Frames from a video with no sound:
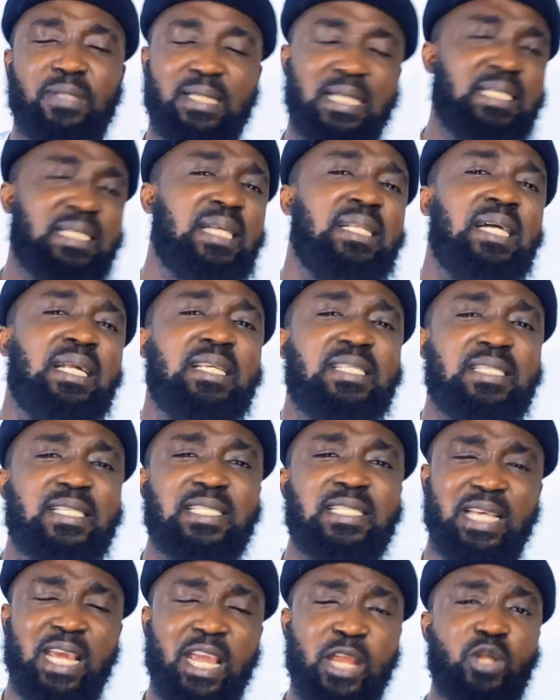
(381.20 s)
data
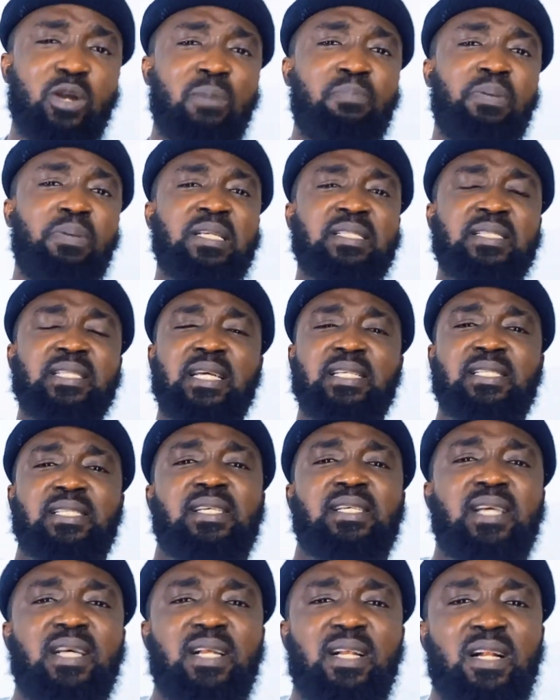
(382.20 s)
analysis in your
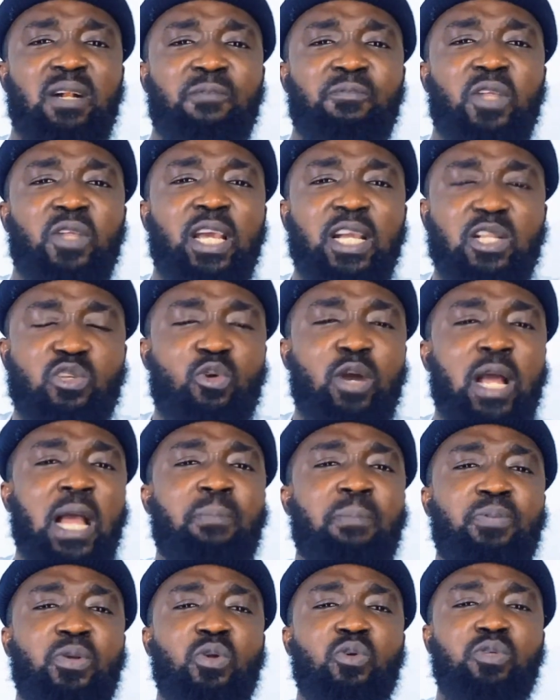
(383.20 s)
business. It will
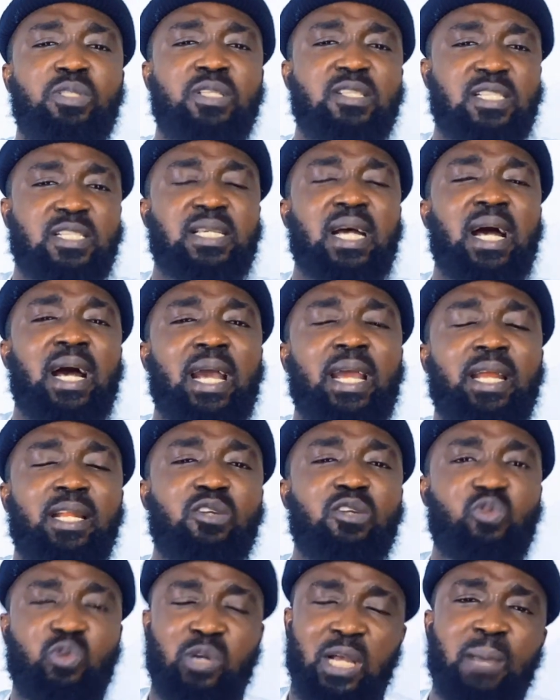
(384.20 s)
help you
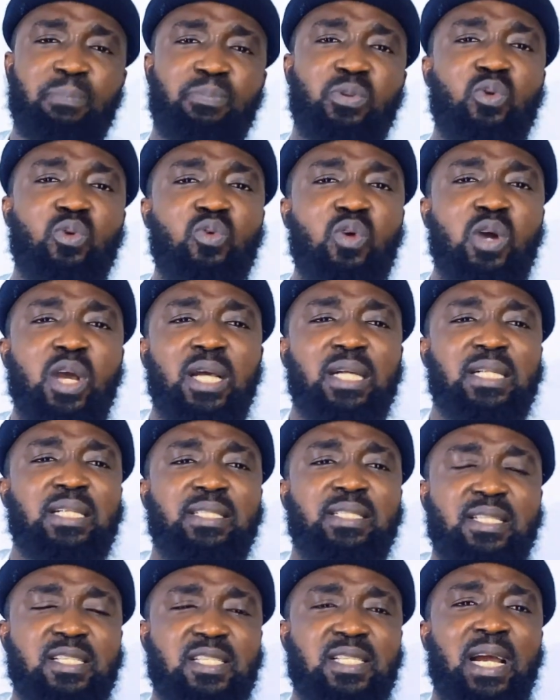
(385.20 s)
decide. It will help you
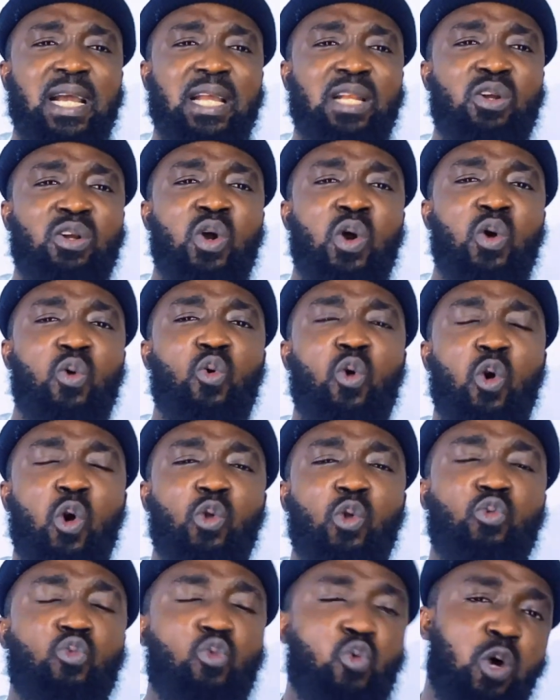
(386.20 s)
decide
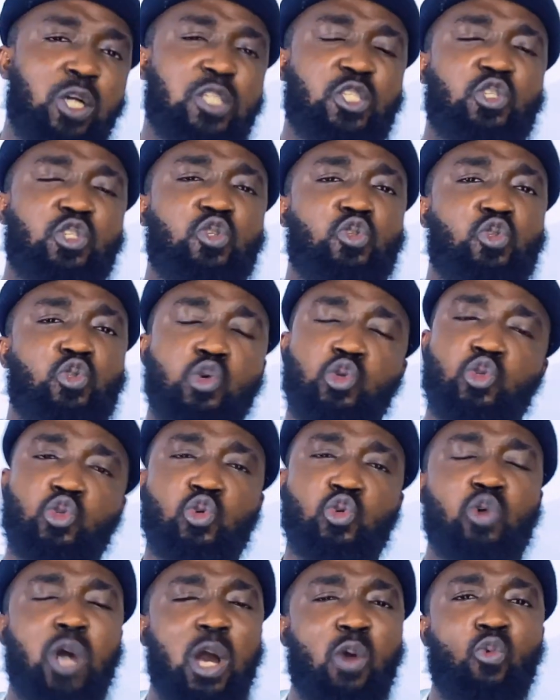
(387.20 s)
on what to
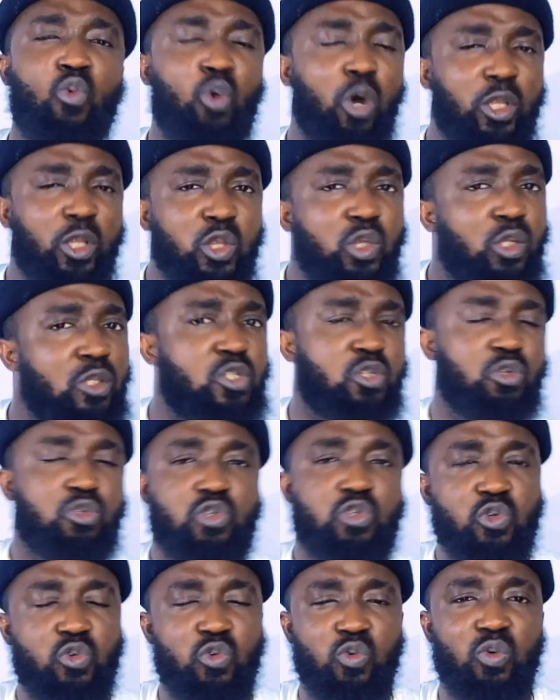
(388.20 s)
do and what not to
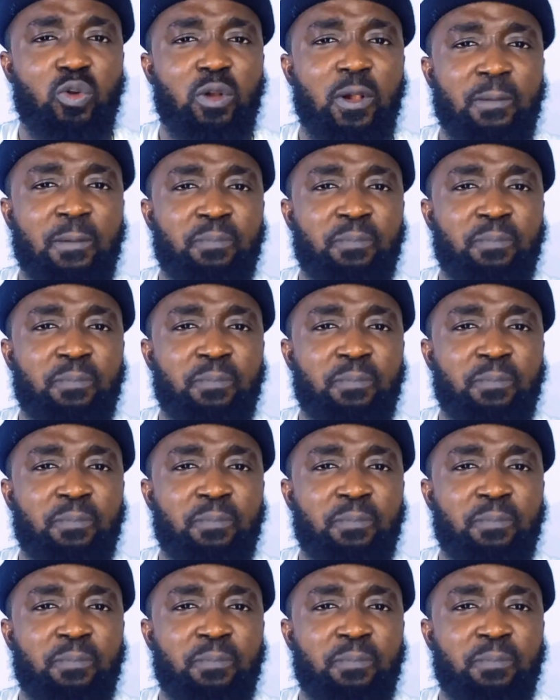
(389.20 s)
do